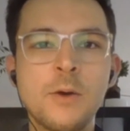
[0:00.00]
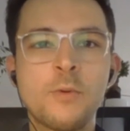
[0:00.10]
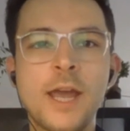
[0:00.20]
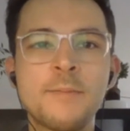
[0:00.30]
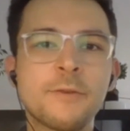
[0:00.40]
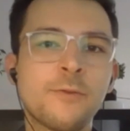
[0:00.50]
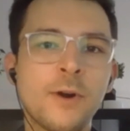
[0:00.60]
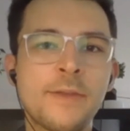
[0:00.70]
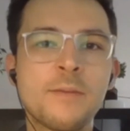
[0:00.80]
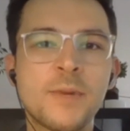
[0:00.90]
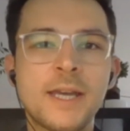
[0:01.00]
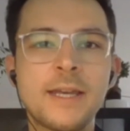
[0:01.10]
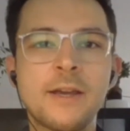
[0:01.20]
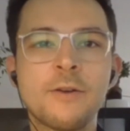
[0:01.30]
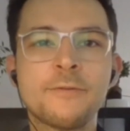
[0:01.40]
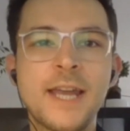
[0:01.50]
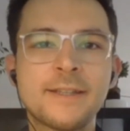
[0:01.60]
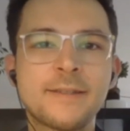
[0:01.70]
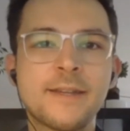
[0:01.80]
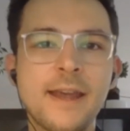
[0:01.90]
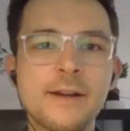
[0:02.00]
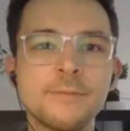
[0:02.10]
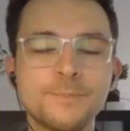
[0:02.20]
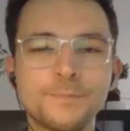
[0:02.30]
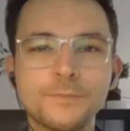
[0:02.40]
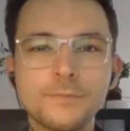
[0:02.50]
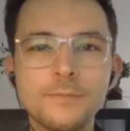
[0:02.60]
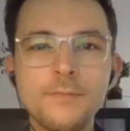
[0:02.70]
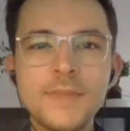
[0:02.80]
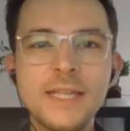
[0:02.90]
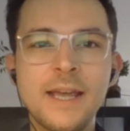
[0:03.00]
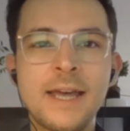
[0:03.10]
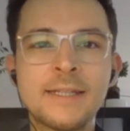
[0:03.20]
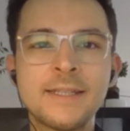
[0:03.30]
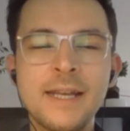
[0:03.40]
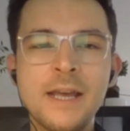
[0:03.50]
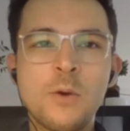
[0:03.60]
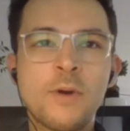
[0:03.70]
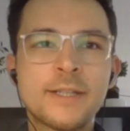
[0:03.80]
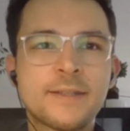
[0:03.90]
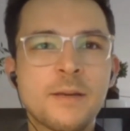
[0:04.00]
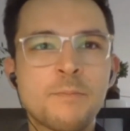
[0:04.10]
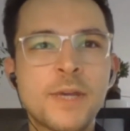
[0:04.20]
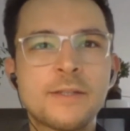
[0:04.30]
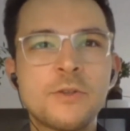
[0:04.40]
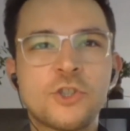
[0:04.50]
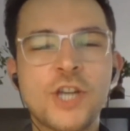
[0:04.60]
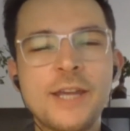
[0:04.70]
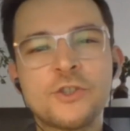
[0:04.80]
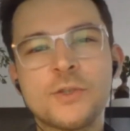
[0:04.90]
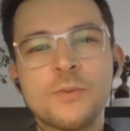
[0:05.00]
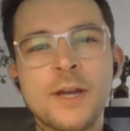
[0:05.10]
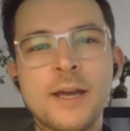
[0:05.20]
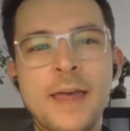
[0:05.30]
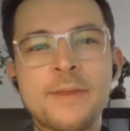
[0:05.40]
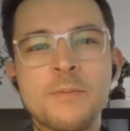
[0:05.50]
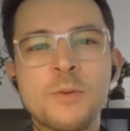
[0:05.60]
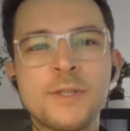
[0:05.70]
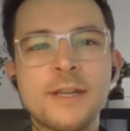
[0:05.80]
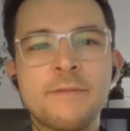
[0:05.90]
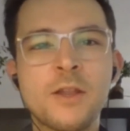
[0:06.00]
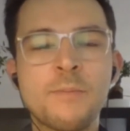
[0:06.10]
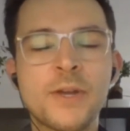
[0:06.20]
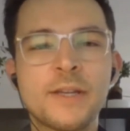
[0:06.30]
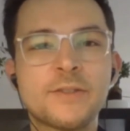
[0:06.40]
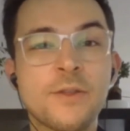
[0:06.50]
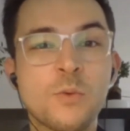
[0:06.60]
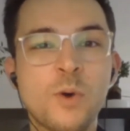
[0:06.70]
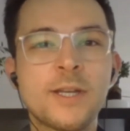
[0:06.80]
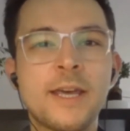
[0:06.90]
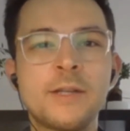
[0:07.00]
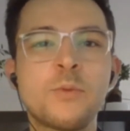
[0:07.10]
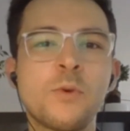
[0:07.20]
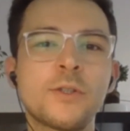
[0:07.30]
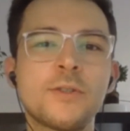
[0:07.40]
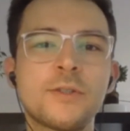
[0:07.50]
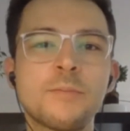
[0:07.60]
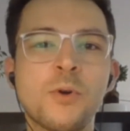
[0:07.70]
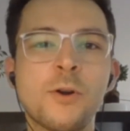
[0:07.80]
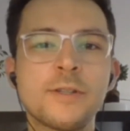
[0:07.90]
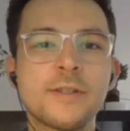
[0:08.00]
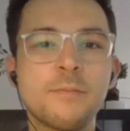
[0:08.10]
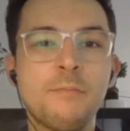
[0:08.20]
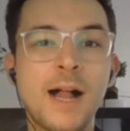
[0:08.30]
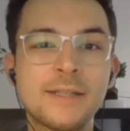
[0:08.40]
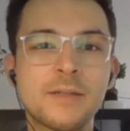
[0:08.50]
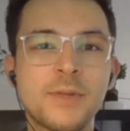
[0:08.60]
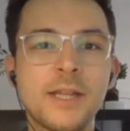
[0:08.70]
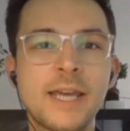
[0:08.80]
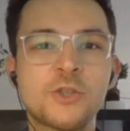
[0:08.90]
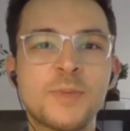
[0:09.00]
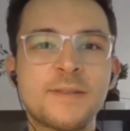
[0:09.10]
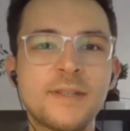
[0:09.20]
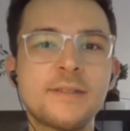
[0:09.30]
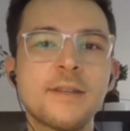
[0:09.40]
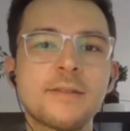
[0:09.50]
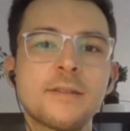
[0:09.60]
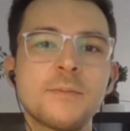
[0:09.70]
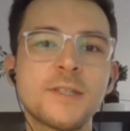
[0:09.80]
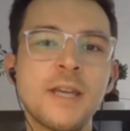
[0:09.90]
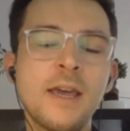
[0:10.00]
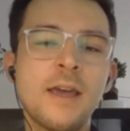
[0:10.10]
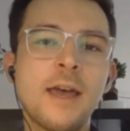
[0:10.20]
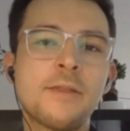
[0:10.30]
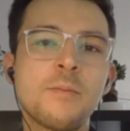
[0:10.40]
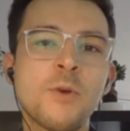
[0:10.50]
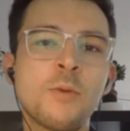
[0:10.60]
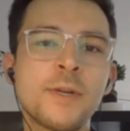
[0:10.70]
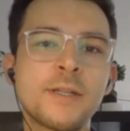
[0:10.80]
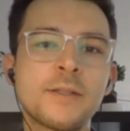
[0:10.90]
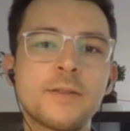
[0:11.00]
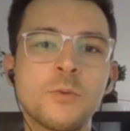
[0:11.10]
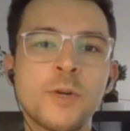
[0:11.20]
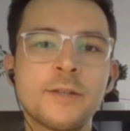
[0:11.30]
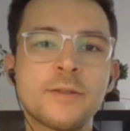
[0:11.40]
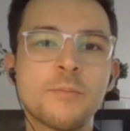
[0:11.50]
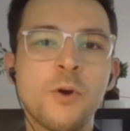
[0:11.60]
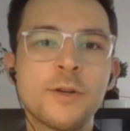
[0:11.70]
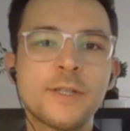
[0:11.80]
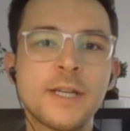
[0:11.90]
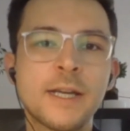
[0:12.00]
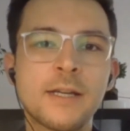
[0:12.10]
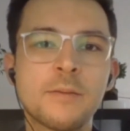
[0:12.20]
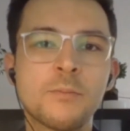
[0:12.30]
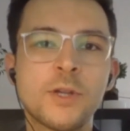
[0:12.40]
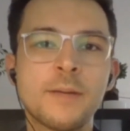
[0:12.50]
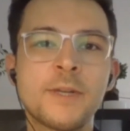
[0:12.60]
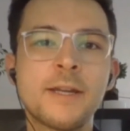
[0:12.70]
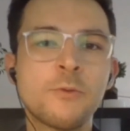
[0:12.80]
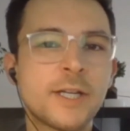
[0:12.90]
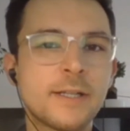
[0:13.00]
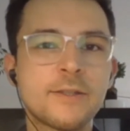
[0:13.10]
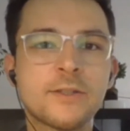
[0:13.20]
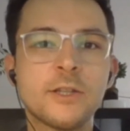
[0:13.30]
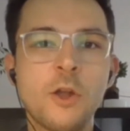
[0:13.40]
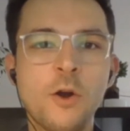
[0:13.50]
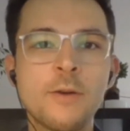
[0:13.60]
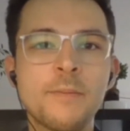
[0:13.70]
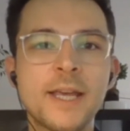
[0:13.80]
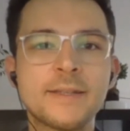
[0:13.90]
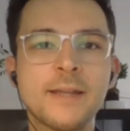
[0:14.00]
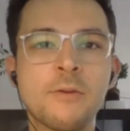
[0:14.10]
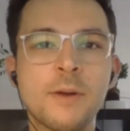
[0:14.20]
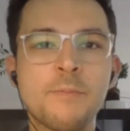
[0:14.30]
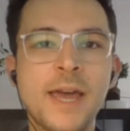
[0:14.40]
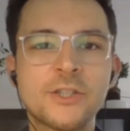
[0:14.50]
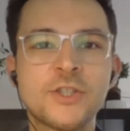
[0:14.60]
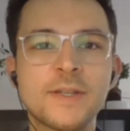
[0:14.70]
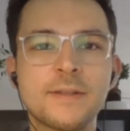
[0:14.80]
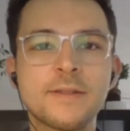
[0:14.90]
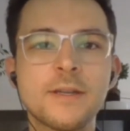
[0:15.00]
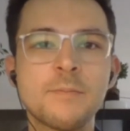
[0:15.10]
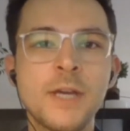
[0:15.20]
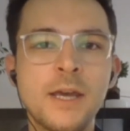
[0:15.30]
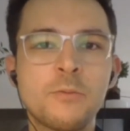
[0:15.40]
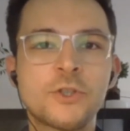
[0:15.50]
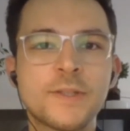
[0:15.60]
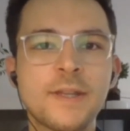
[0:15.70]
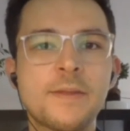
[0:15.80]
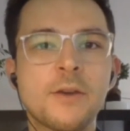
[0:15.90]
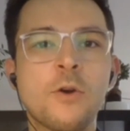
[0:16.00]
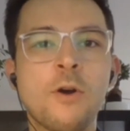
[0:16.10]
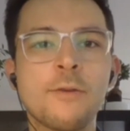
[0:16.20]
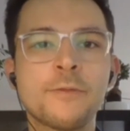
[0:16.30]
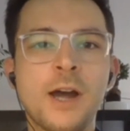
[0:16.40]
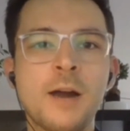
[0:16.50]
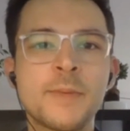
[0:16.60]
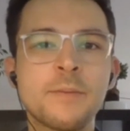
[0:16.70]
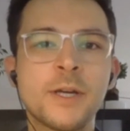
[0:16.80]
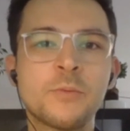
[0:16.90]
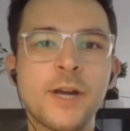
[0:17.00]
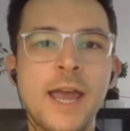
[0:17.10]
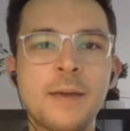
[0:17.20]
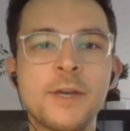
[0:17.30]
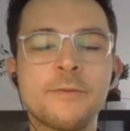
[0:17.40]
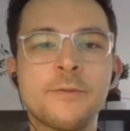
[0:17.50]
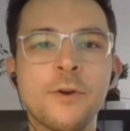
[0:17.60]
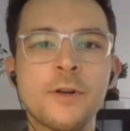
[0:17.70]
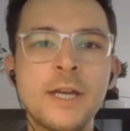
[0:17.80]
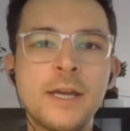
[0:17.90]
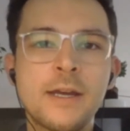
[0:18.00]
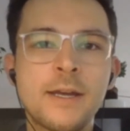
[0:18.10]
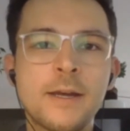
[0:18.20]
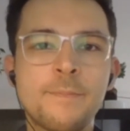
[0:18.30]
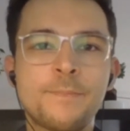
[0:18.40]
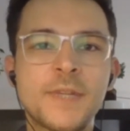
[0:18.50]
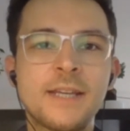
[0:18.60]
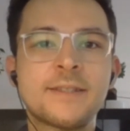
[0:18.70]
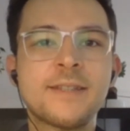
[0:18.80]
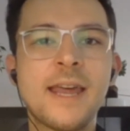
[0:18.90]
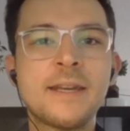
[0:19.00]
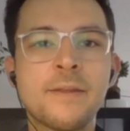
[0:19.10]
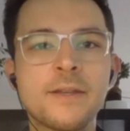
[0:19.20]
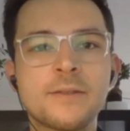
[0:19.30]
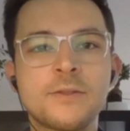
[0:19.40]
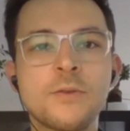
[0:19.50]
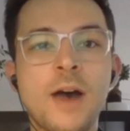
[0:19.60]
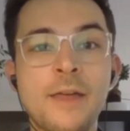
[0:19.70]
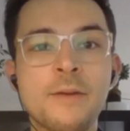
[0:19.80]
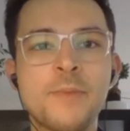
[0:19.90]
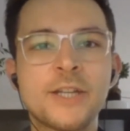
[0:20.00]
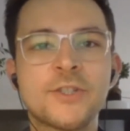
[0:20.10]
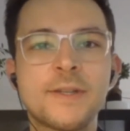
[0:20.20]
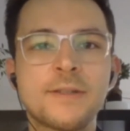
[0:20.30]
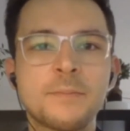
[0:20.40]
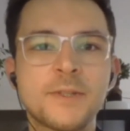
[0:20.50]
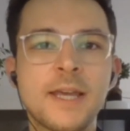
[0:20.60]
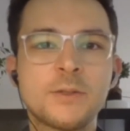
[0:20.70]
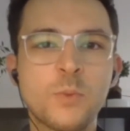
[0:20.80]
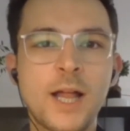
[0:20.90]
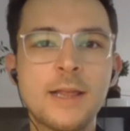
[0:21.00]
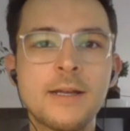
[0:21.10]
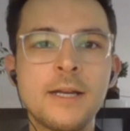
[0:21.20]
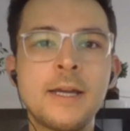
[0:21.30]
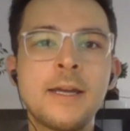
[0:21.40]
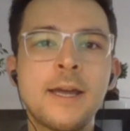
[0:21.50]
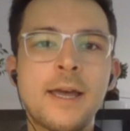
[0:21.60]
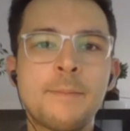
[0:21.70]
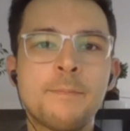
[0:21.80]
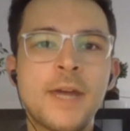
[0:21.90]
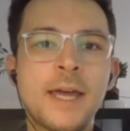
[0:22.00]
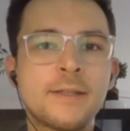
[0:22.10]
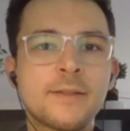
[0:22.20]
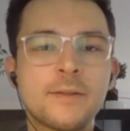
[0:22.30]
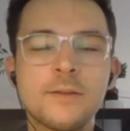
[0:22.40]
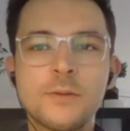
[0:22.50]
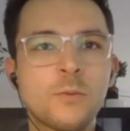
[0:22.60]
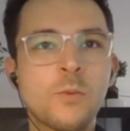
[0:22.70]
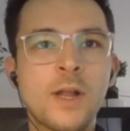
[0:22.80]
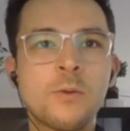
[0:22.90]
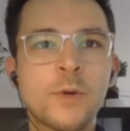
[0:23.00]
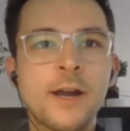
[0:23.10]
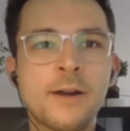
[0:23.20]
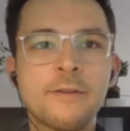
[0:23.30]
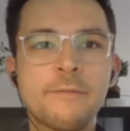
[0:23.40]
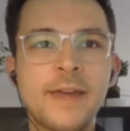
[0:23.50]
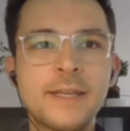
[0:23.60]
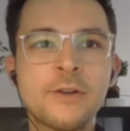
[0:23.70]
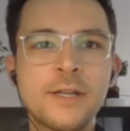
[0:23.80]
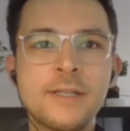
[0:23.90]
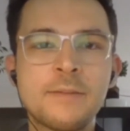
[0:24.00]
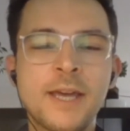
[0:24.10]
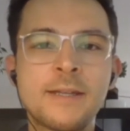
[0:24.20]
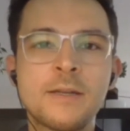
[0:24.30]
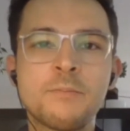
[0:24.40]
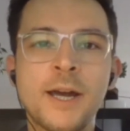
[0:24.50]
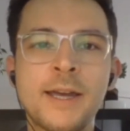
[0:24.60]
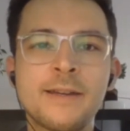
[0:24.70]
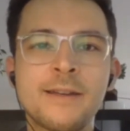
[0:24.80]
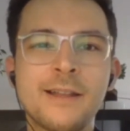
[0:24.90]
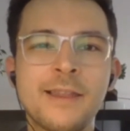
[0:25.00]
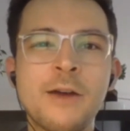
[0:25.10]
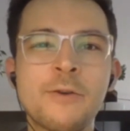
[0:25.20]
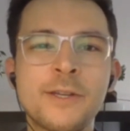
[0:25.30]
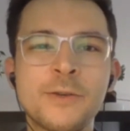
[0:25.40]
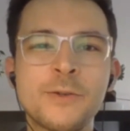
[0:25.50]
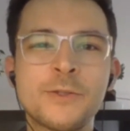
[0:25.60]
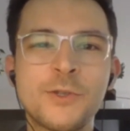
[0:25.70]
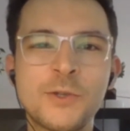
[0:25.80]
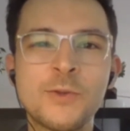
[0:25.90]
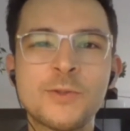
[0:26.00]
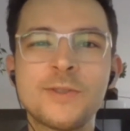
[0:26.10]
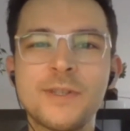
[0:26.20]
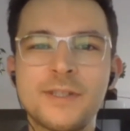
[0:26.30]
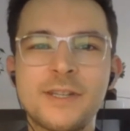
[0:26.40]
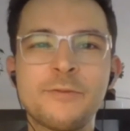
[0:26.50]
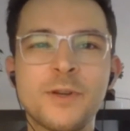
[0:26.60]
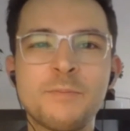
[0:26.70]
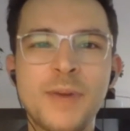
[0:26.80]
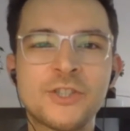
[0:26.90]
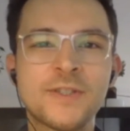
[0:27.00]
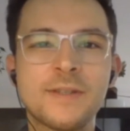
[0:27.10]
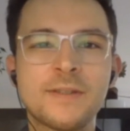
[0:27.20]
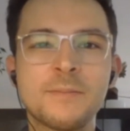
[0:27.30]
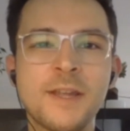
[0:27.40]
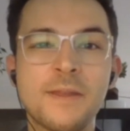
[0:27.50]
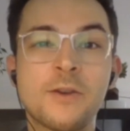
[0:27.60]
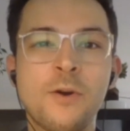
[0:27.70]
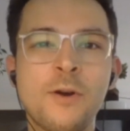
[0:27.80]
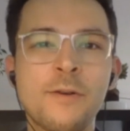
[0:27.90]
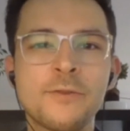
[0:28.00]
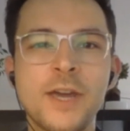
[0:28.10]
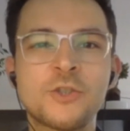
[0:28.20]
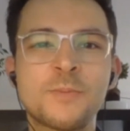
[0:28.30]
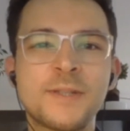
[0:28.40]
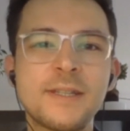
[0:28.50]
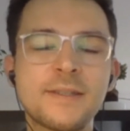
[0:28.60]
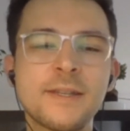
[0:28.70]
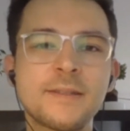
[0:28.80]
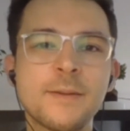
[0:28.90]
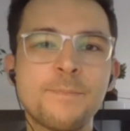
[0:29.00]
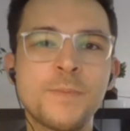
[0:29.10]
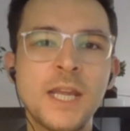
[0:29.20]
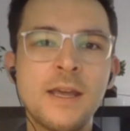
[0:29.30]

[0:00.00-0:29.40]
We're aiming for at the beginning of next year. And well, some big new changes we are at the moment developing is, on the one hand, we want to support multiple HPC systems. At the moment, we are supporting preliminary Slurm as our batch system, which is at the core of Carme, but we're aiming for extending this to other batch systems as well. And well, we are vendor independent by allowing you to use different batch systems at the core of your HPC system.